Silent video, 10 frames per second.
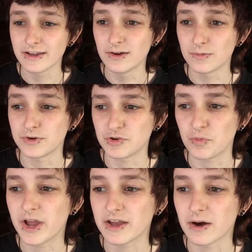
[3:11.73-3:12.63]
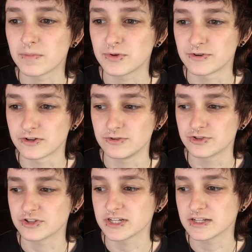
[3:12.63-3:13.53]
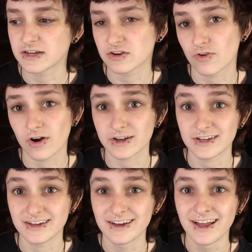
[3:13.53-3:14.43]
When you wake up, you're usually like groggy.